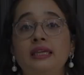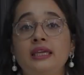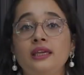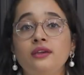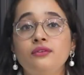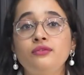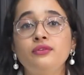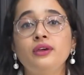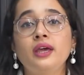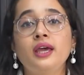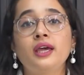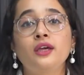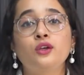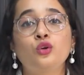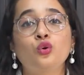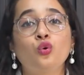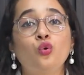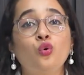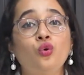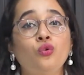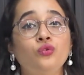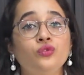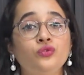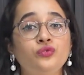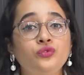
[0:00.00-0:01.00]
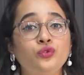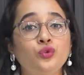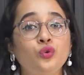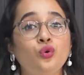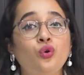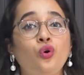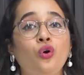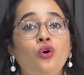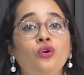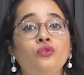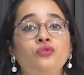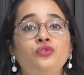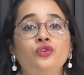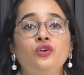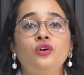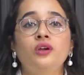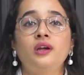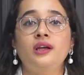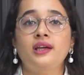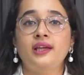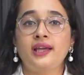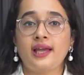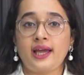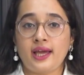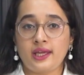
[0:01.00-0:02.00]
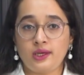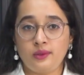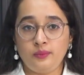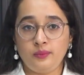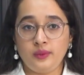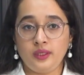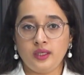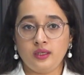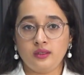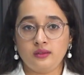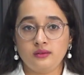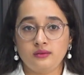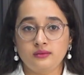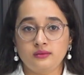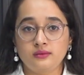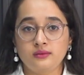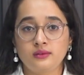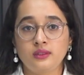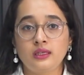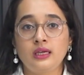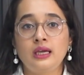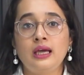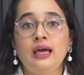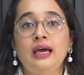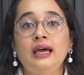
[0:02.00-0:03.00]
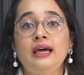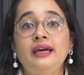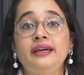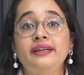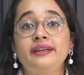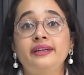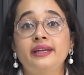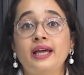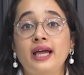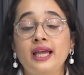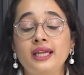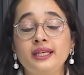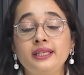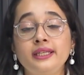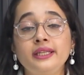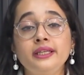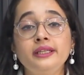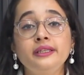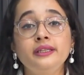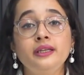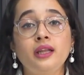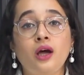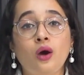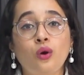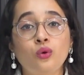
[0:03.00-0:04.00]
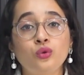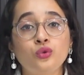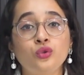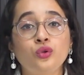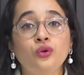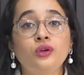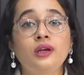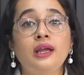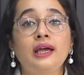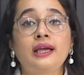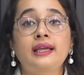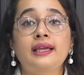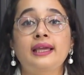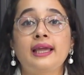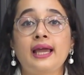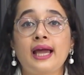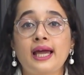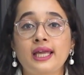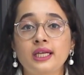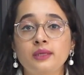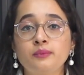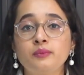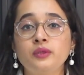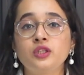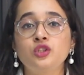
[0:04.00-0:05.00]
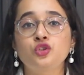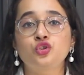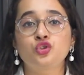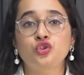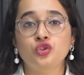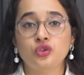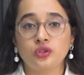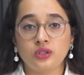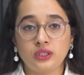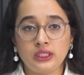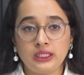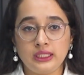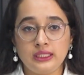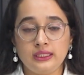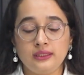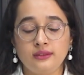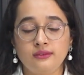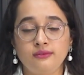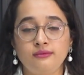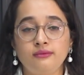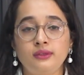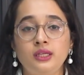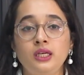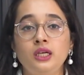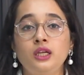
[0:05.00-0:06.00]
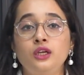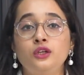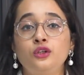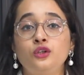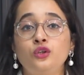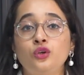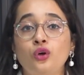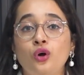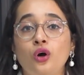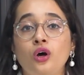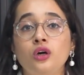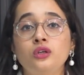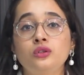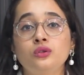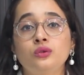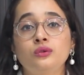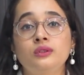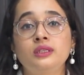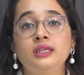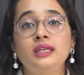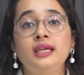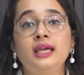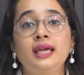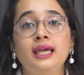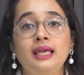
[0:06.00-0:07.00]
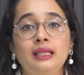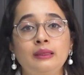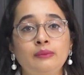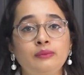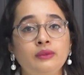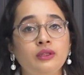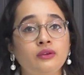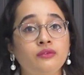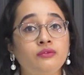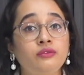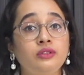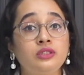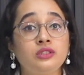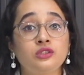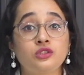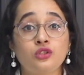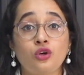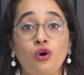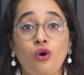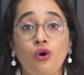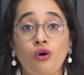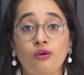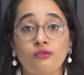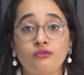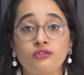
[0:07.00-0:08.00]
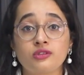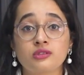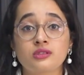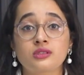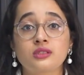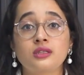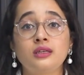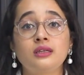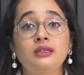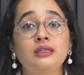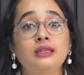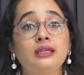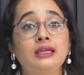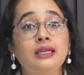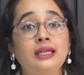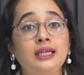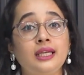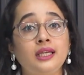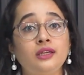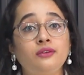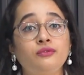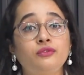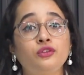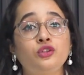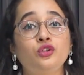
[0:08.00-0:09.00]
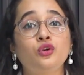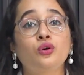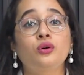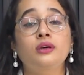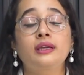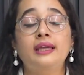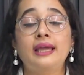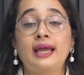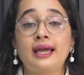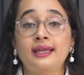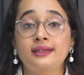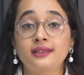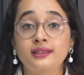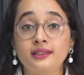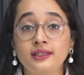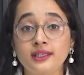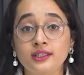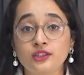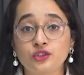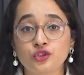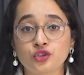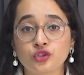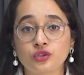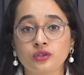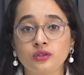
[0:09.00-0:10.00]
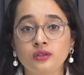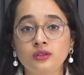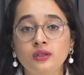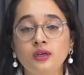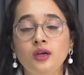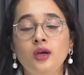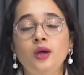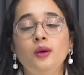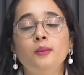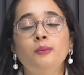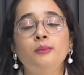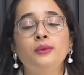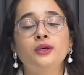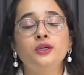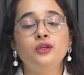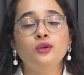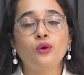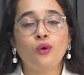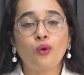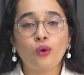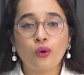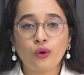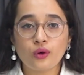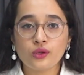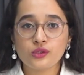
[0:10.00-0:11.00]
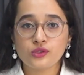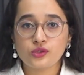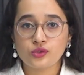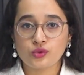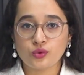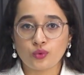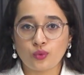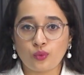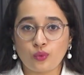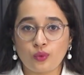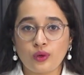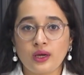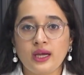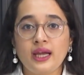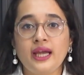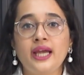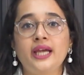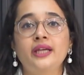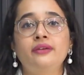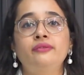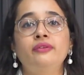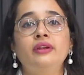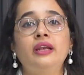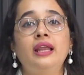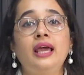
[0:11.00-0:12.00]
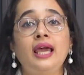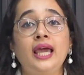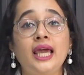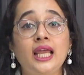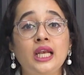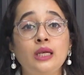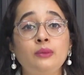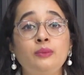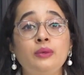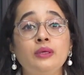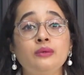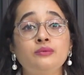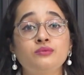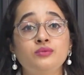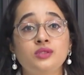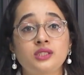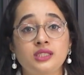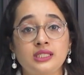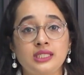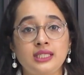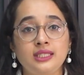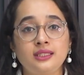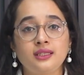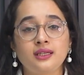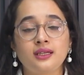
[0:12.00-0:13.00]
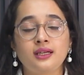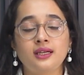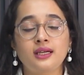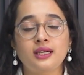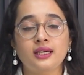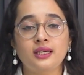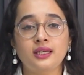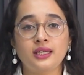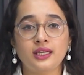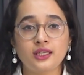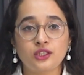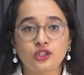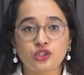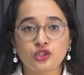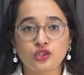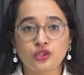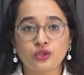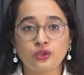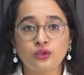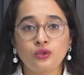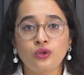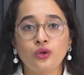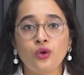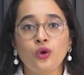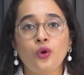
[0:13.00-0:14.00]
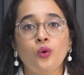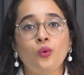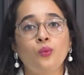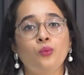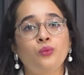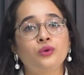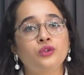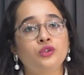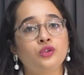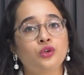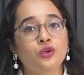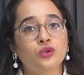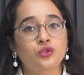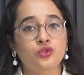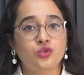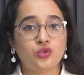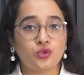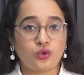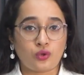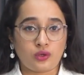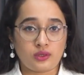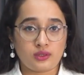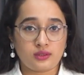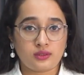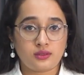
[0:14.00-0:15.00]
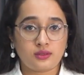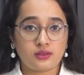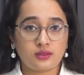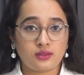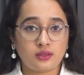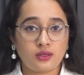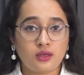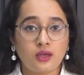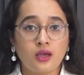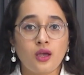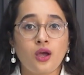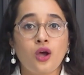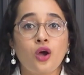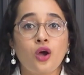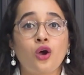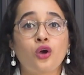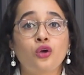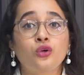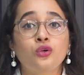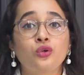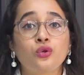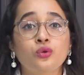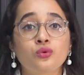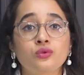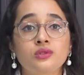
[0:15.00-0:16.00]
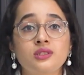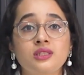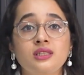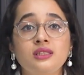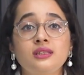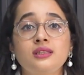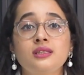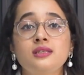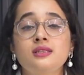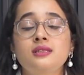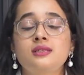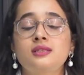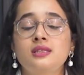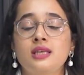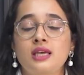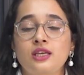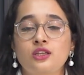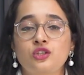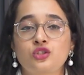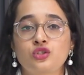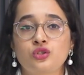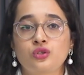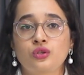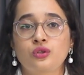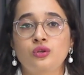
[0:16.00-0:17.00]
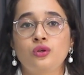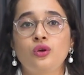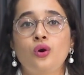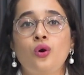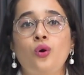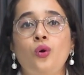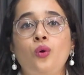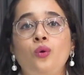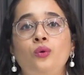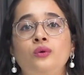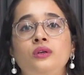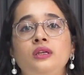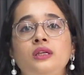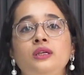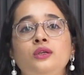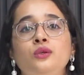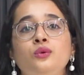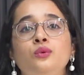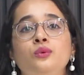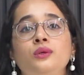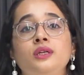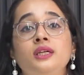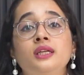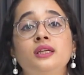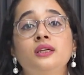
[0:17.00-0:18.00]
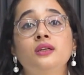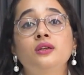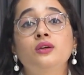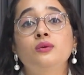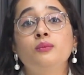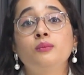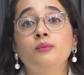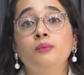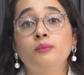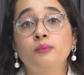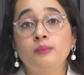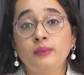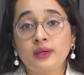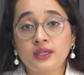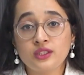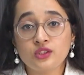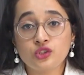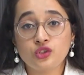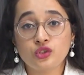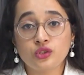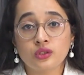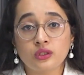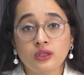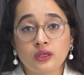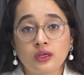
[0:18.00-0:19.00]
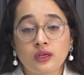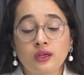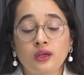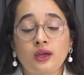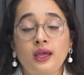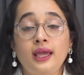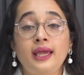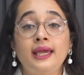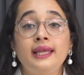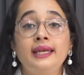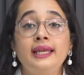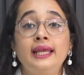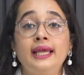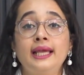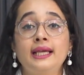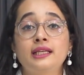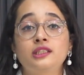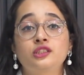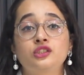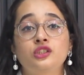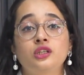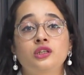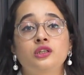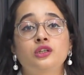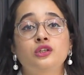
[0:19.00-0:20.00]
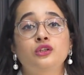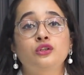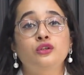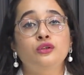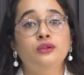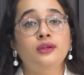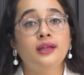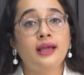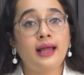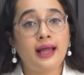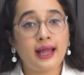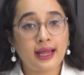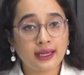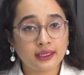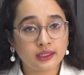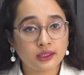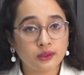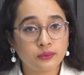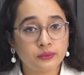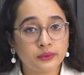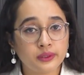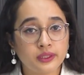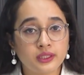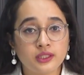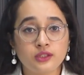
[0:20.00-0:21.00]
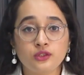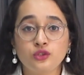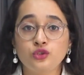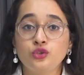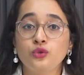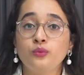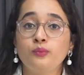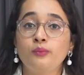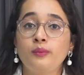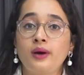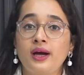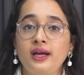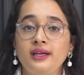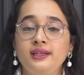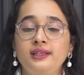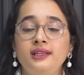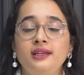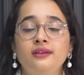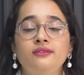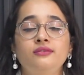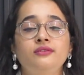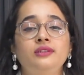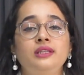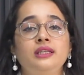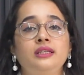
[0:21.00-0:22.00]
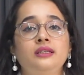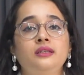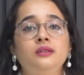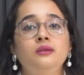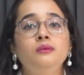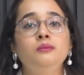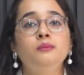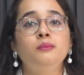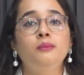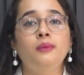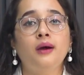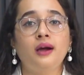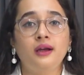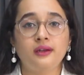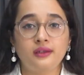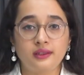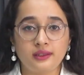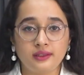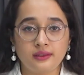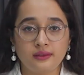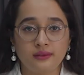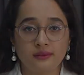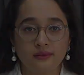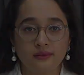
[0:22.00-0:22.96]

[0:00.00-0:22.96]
Give an overview of your academia. Writing down your academic journey will not only help the visa officer relate with your candidature, but also it will help him see the connection with your choice. Using this section, only you can mention any extracurricular activities you might have taken part in.